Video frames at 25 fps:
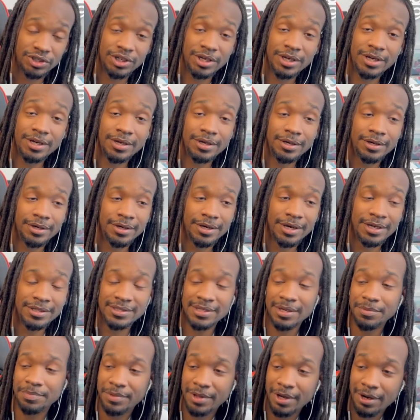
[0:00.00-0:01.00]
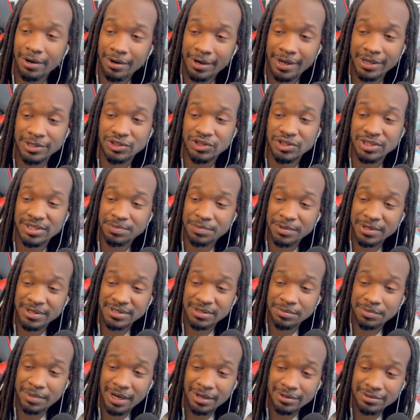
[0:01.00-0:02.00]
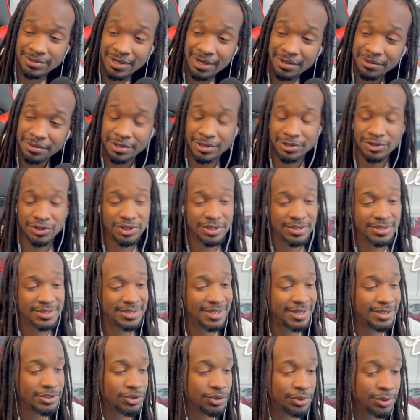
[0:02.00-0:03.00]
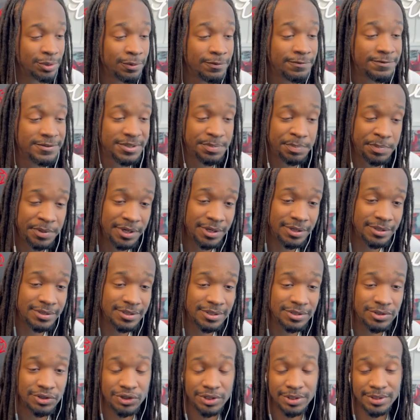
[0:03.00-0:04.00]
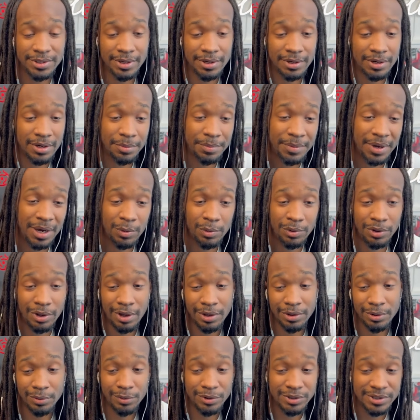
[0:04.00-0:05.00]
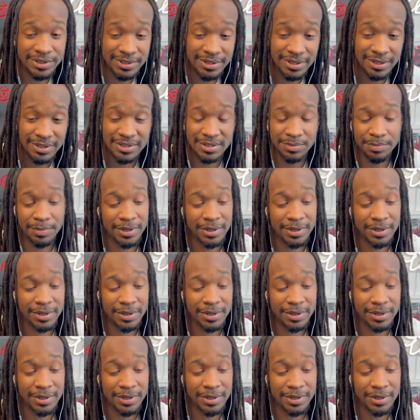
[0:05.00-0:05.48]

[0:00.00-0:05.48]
She gets up there and she speaks about nothing. She said truth speaks and she's going to come out with all the receipts.